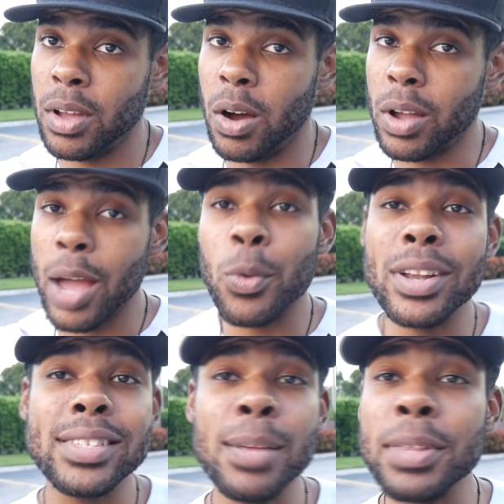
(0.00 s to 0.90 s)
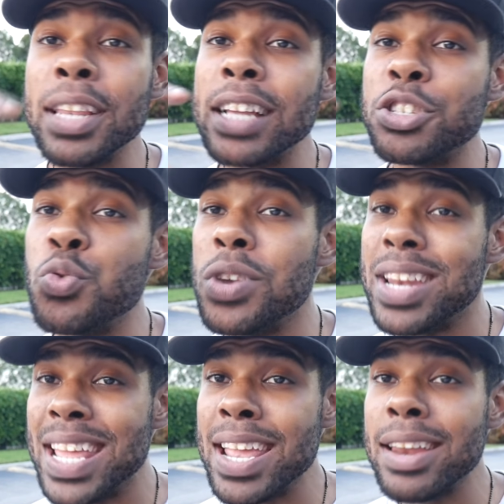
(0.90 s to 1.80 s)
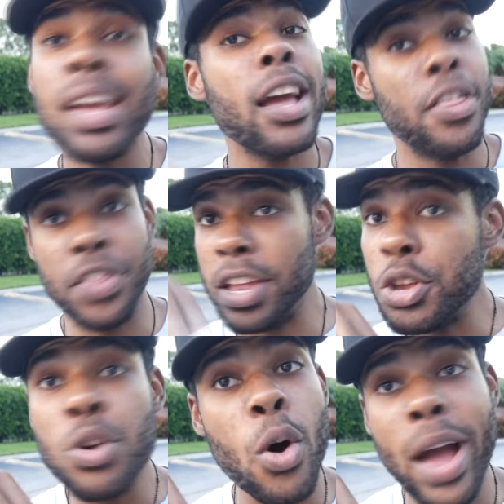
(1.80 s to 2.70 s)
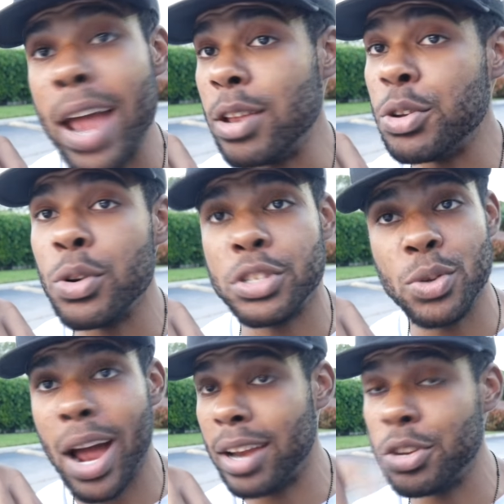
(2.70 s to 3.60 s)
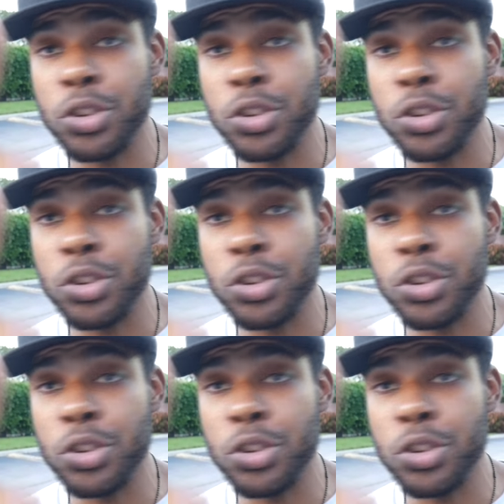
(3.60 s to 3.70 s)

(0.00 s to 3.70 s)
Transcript: okay? When it's something that you need, then you go ahead, you do what you gotta do.